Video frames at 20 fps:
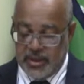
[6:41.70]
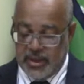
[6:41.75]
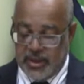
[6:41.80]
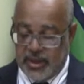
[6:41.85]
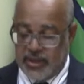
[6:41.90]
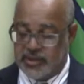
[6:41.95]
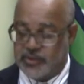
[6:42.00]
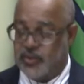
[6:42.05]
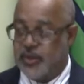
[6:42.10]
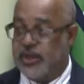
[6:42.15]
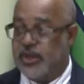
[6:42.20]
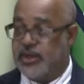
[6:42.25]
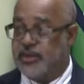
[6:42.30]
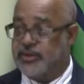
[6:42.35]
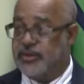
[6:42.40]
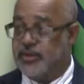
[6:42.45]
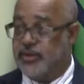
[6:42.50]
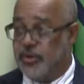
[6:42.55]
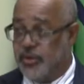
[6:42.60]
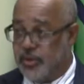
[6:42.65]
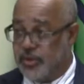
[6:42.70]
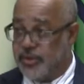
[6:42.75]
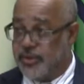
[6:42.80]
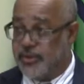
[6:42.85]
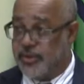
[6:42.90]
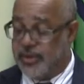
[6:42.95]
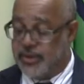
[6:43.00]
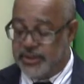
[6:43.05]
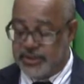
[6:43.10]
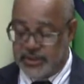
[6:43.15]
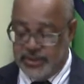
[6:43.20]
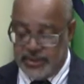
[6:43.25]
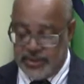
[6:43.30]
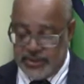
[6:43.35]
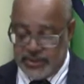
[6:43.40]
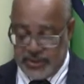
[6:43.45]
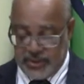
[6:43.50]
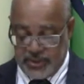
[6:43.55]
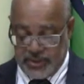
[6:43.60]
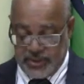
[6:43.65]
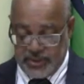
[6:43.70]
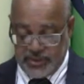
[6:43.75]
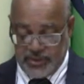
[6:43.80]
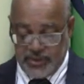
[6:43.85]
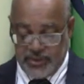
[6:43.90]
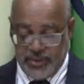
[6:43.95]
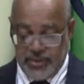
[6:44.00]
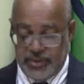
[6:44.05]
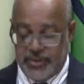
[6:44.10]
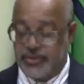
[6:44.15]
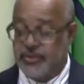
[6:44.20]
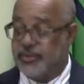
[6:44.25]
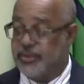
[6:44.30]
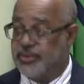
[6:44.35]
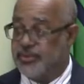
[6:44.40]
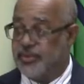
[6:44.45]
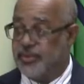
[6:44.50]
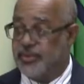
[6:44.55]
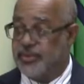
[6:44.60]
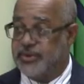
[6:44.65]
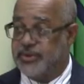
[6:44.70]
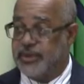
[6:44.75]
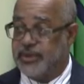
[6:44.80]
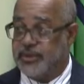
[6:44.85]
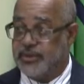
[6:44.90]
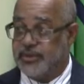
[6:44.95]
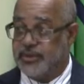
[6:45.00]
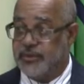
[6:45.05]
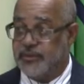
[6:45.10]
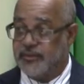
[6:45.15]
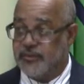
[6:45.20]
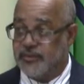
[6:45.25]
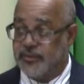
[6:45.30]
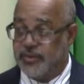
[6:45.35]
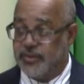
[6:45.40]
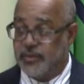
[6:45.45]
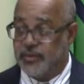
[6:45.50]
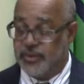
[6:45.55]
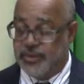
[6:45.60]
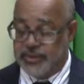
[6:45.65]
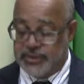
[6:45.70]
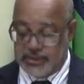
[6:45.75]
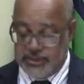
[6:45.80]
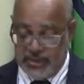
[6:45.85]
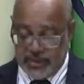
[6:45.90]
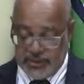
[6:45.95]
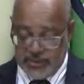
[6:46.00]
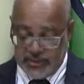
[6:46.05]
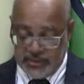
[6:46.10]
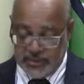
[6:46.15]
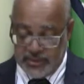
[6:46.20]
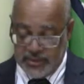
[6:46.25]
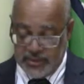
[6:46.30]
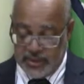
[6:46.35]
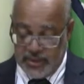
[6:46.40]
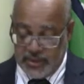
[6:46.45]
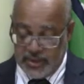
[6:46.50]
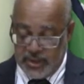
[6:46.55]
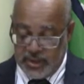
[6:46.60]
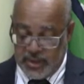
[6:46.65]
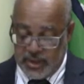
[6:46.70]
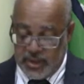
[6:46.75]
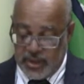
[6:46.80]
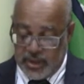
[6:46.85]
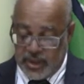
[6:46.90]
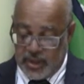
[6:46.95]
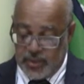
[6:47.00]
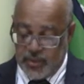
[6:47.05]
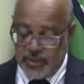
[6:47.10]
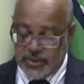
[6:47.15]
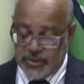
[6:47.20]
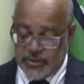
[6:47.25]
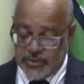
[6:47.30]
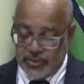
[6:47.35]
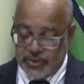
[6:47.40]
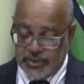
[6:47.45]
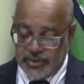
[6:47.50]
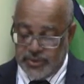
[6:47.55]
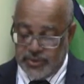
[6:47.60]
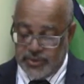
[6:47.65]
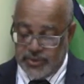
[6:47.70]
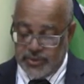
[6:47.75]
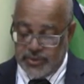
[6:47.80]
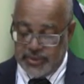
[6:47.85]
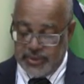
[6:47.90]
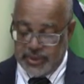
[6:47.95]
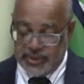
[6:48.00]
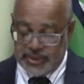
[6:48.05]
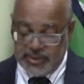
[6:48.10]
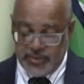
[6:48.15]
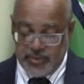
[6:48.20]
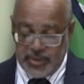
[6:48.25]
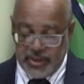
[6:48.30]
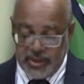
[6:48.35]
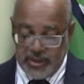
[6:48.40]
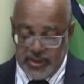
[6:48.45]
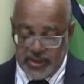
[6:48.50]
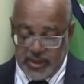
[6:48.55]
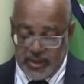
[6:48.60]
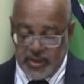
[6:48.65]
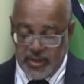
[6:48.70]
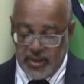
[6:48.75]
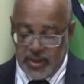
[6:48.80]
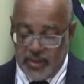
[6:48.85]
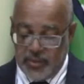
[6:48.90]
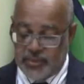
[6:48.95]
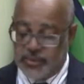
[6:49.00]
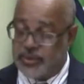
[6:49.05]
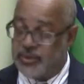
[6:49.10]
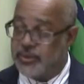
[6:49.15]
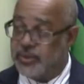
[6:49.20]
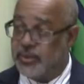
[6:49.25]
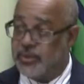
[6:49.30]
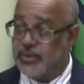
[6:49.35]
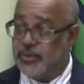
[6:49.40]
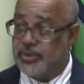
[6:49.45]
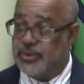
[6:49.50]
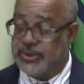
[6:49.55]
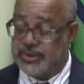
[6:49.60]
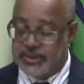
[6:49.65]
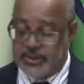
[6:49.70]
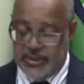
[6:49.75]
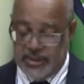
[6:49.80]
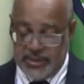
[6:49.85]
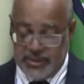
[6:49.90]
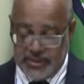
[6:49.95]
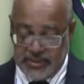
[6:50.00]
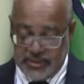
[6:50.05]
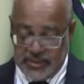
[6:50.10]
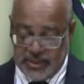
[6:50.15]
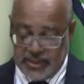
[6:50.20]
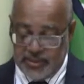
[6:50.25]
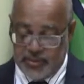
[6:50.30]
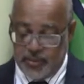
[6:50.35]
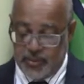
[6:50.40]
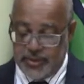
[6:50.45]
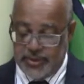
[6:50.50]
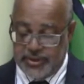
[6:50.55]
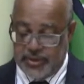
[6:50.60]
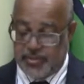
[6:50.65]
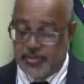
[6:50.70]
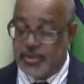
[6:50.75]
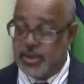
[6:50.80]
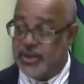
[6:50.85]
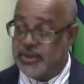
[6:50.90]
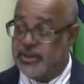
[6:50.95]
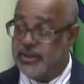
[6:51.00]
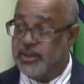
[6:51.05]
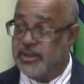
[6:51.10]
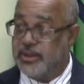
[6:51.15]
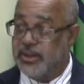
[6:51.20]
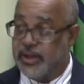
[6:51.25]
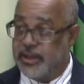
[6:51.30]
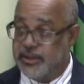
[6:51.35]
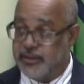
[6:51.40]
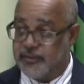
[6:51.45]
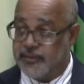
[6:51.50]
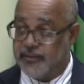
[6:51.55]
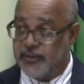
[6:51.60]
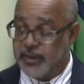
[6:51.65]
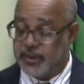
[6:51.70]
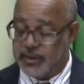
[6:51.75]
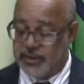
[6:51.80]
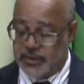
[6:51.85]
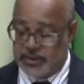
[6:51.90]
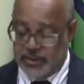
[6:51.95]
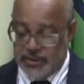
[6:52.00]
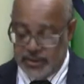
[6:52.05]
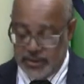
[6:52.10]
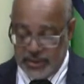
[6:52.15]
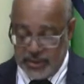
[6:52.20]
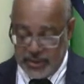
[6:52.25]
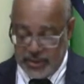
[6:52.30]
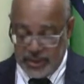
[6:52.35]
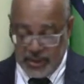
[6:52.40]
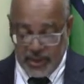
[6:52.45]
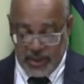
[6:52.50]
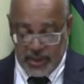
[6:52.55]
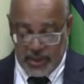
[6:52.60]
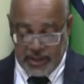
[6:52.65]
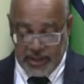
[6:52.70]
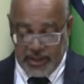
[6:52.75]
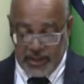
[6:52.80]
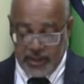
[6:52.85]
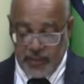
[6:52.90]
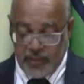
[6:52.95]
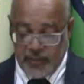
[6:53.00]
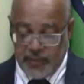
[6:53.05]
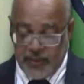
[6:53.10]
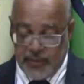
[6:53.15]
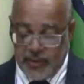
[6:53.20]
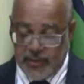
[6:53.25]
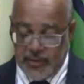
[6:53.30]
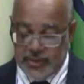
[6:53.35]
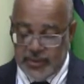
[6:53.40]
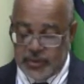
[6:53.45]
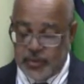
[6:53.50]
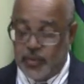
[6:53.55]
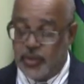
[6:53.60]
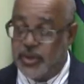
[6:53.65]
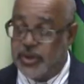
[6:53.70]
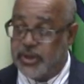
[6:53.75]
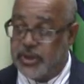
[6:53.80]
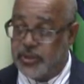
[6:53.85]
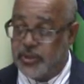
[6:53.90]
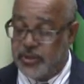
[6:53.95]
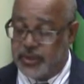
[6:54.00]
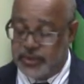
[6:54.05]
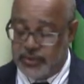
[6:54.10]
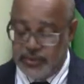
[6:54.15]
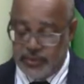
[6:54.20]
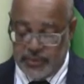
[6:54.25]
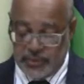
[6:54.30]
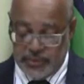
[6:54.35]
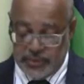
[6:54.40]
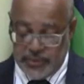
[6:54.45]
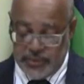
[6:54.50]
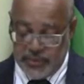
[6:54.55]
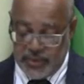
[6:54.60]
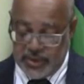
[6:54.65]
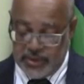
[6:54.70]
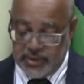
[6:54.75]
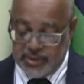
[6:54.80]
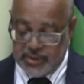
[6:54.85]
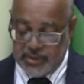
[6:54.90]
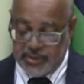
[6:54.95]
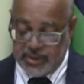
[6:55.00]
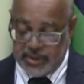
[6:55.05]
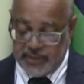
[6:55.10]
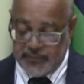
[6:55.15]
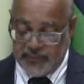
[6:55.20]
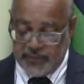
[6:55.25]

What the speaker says: as well as your accreditation as your country's representative to the OECS. I wish to assure you that Spain can count on the OECS as both a partner and a friend, and I look forward to working with you to strengthen that